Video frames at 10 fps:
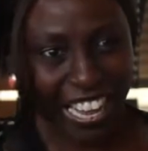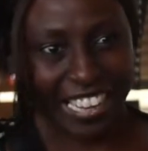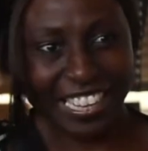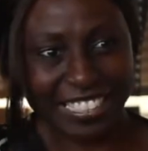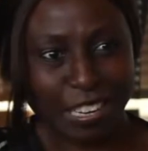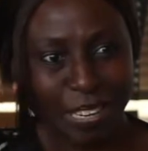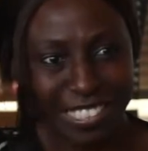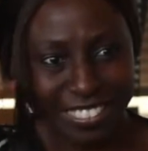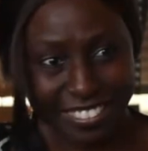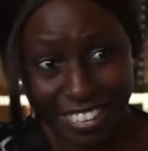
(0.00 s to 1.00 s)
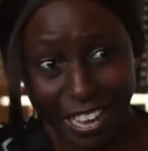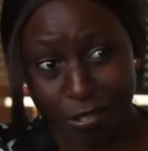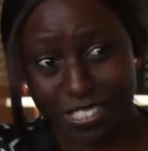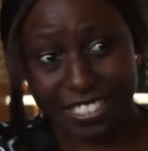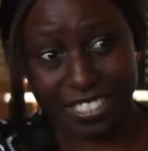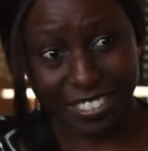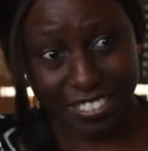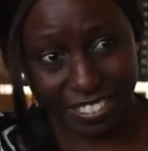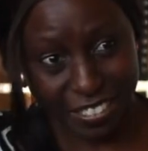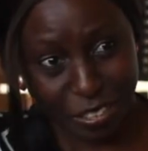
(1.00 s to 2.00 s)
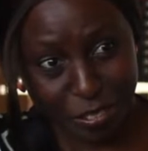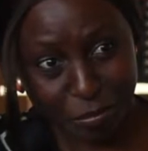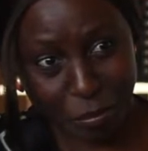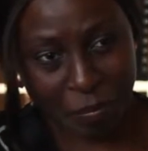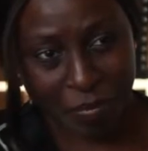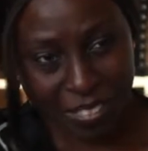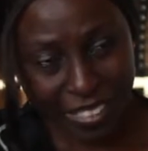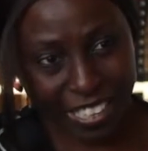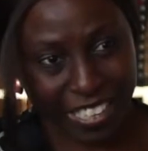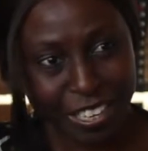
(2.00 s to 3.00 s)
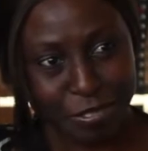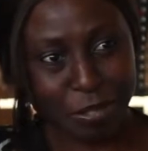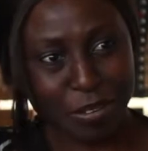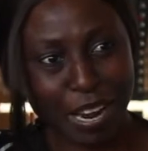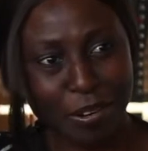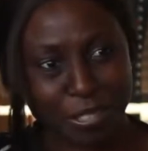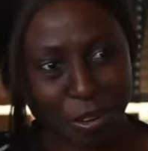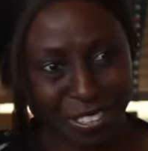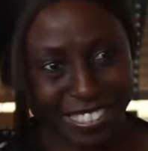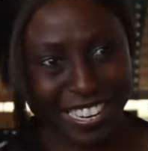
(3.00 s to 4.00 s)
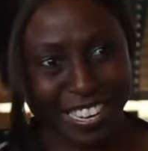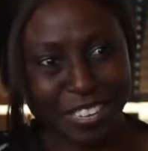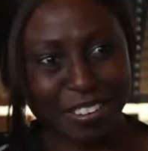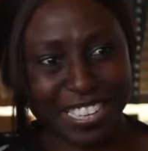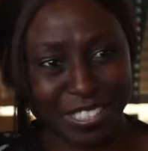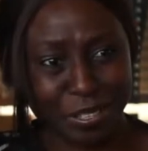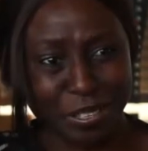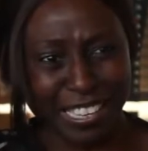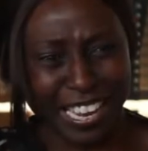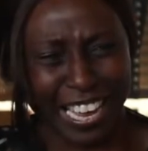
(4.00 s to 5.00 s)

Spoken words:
at that time I didn't think I was stealing. It was when I was caught and I knew I stole.